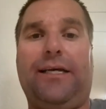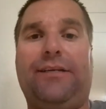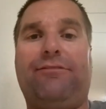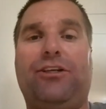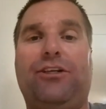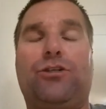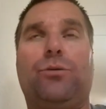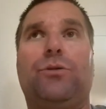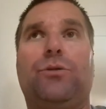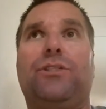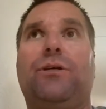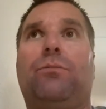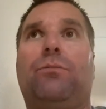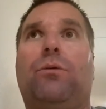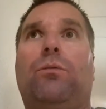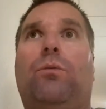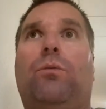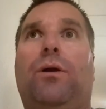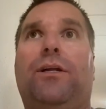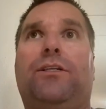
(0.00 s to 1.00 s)
individuals that
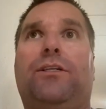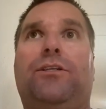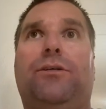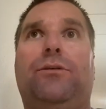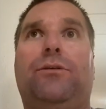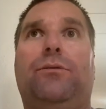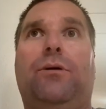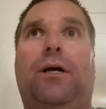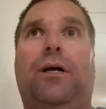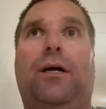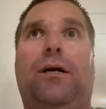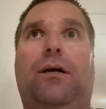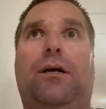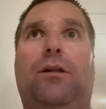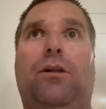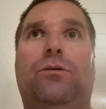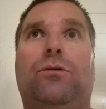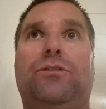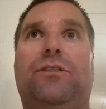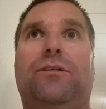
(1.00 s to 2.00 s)
wanted to
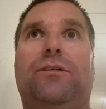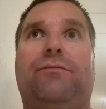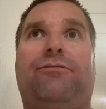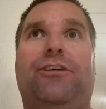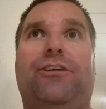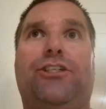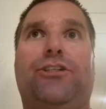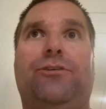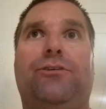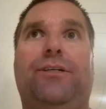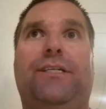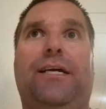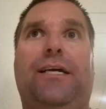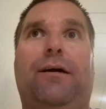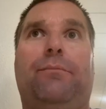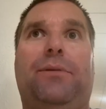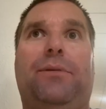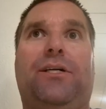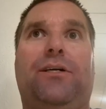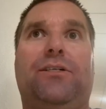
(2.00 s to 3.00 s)
close the fishery
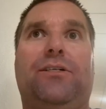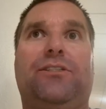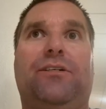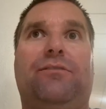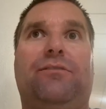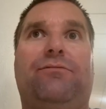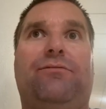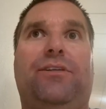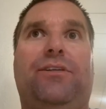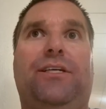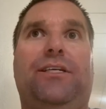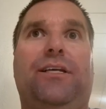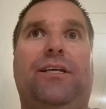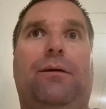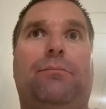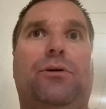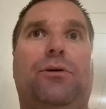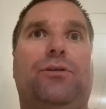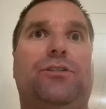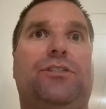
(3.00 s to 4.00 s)
down because of the
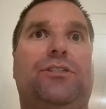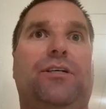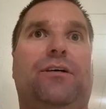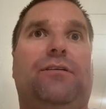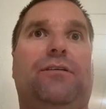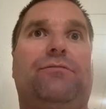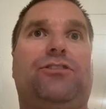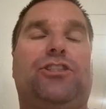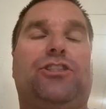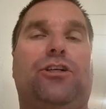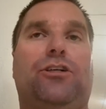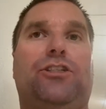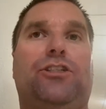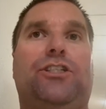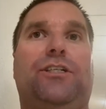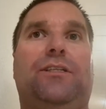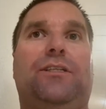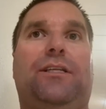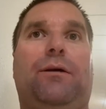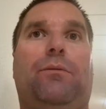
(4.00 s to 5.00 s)
numbers of
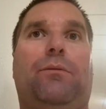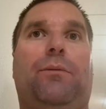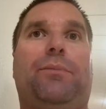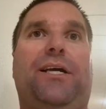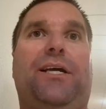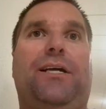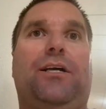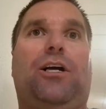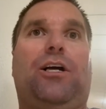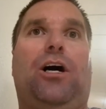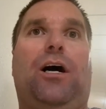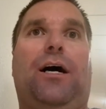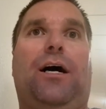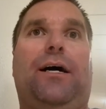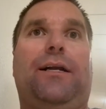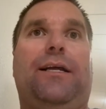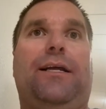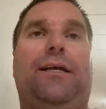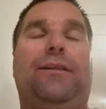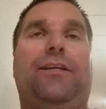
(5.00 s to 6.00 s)
sturgeon that were being
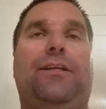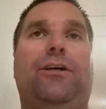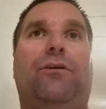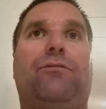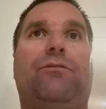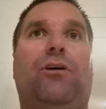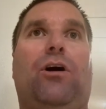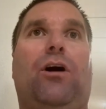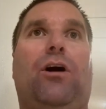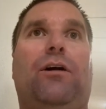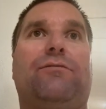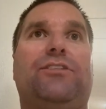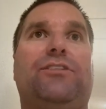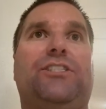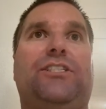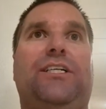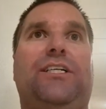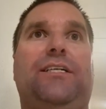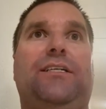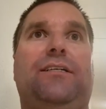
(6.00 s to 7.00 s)
caught and the
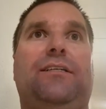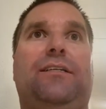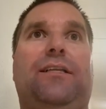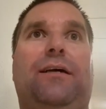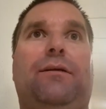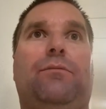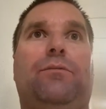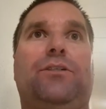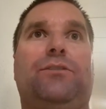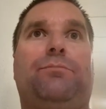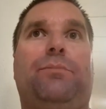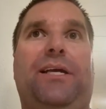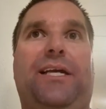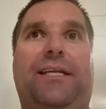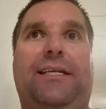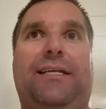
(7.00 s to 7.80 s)
overharvesting that was